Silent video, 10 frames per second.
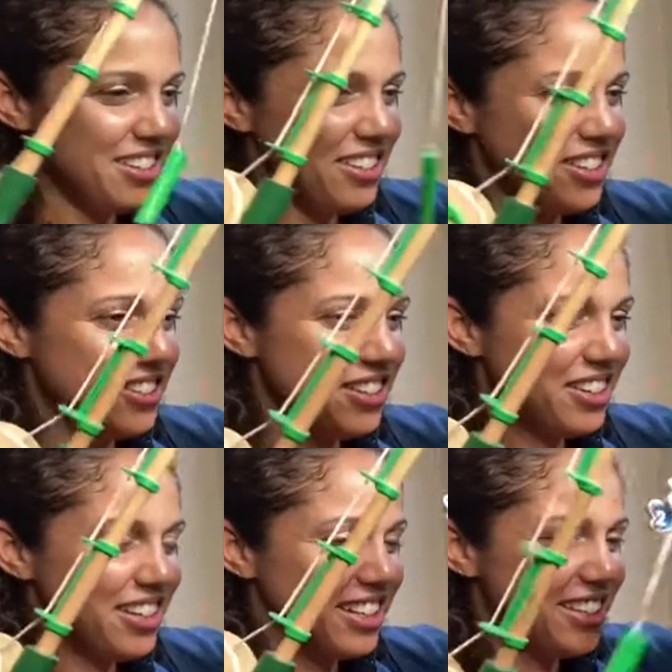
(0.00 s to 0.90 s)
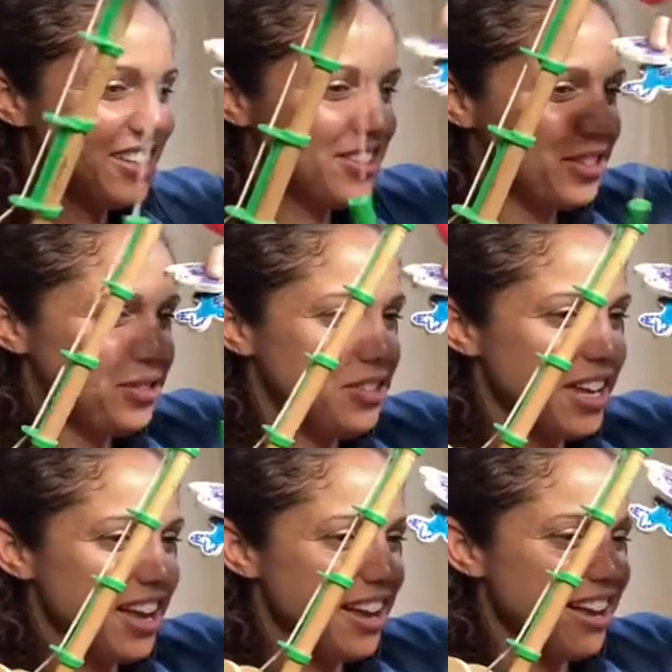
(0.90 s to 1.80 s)
you cook the
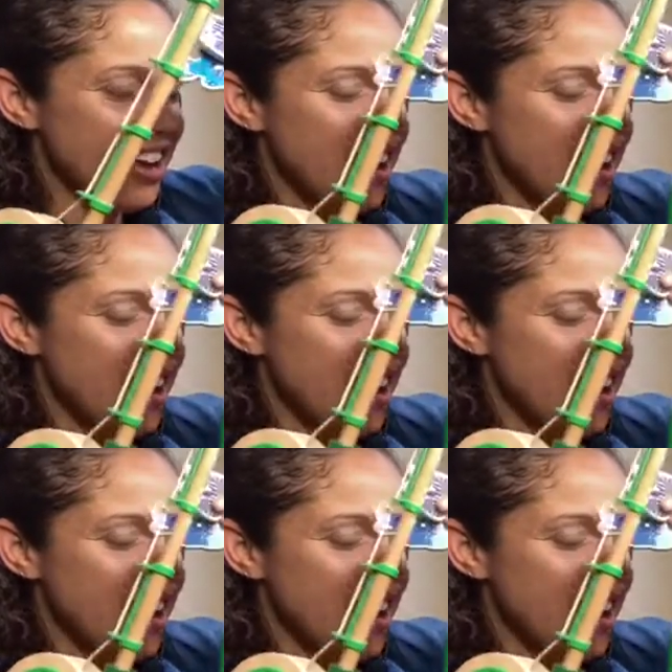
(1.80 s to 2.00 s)
tuna?